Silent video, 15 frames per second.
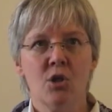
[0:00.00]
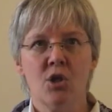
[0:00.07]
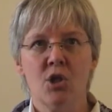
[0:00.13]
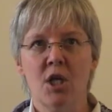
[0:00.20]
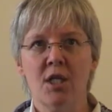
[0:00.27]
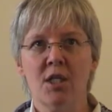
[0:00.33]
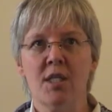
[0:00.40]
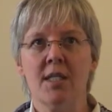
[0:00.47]

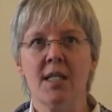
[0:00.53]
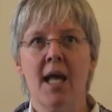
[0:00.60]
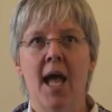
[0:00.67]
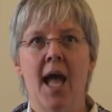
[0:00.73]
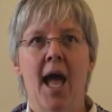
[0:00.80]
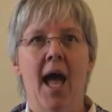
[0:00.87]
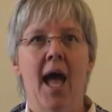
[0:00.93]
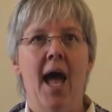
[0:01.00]
Just
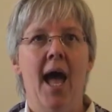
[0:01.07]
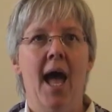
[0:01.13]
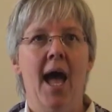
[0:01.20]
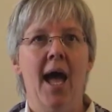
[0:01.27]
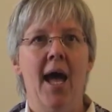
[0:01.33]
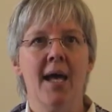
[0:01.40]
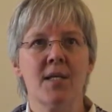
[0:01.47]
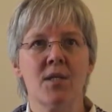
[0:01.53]

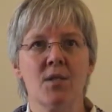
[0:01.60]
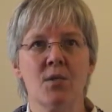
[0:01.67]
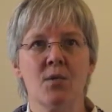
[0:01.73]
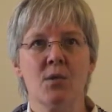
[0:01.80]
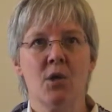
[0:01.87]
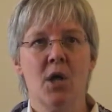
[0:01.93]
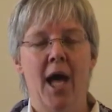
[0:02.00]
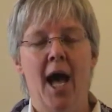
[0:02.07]

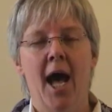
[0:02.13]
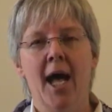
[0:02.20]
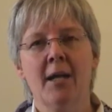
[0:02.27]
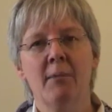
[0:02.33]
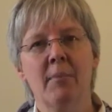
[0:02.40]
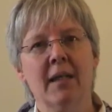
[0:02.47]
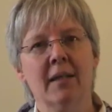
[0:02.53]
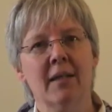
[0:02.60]
as
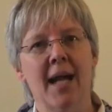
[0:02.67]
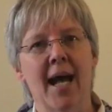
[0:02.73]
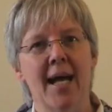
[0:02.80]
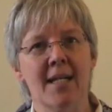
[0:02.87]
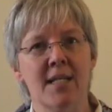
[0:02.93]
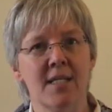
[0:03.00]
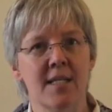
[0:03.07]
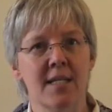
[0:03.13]
Hahnemann
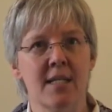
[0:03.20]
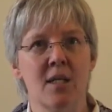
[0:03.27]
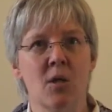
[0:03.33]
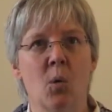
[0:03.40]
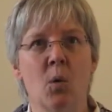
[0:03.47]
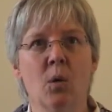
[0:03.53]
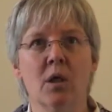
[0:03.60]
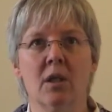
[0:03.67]
writes in the
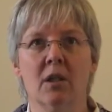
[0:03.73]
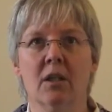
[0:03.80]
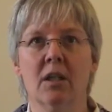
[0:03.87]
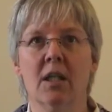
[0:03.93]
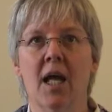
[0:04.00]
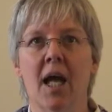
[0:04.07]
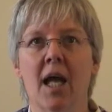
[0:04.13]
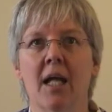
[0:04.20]

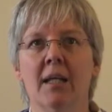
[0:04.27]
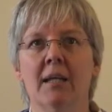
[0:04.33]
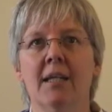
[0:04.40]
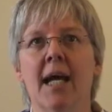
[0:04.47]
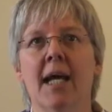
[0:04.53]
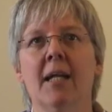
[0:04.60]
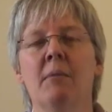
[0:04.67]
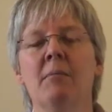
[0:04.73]
Organon,
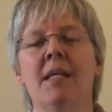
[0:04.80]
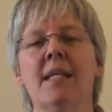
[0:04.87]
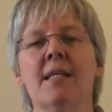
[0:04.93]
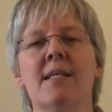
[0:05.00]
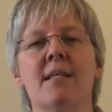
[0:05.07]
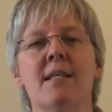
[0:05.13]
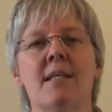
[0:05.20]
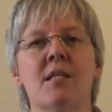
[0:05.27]
the
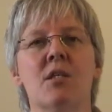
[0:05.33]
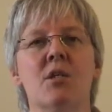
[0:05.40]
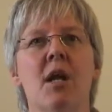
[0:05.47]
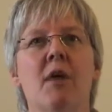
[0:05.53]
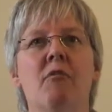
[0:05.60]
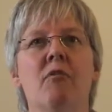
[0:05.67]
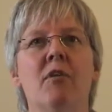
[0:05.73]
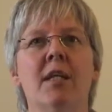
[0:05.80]
anamnesis is
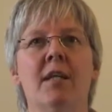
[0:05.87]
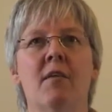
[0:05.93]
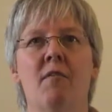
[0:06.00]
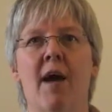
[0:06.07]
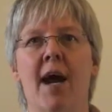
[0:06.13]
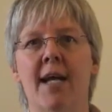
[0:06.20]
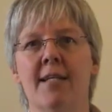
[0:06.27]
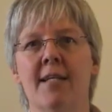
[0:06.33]
roughly
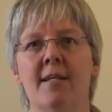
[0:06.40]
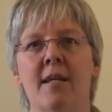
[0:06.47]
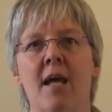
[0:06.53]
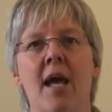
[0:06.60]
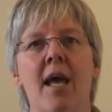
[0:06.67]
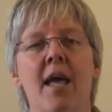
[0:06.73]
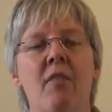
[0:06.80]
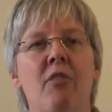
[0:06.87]
divided
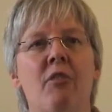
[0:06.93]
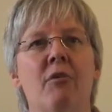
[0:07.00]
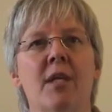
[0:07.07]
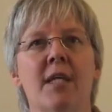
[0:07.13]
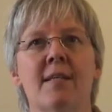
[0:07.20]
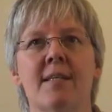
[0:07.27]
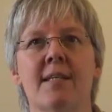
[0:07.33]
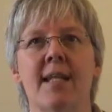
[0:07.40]
in
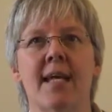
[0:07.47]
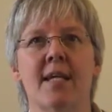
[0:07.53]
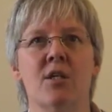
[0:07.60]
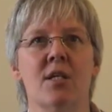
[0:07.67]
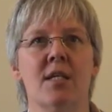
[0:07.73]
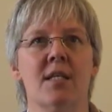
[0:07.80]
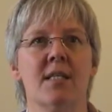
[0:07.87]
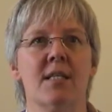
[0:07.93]
three
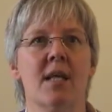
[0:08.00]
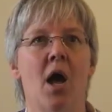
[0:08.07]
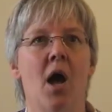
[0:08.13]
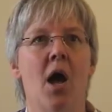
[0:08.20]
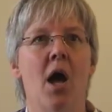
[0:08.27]
stages